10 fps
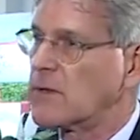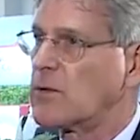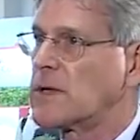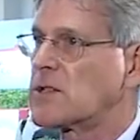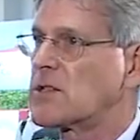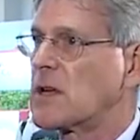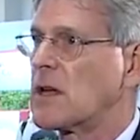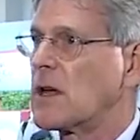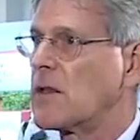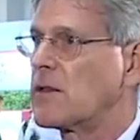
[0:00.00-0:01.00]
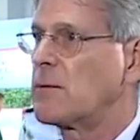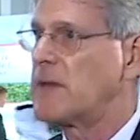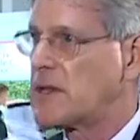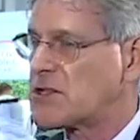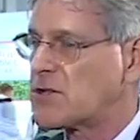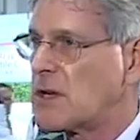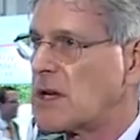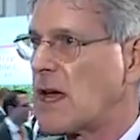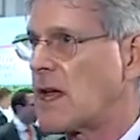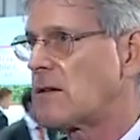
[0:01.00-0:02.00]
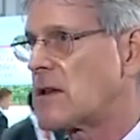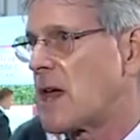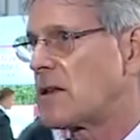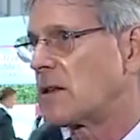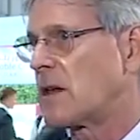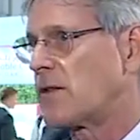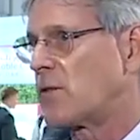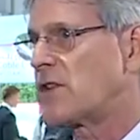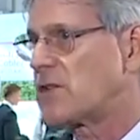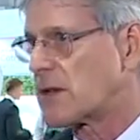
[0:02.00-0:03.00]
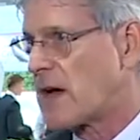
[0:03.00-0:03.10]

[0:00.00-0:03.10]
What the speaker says: with which the ministry and the regional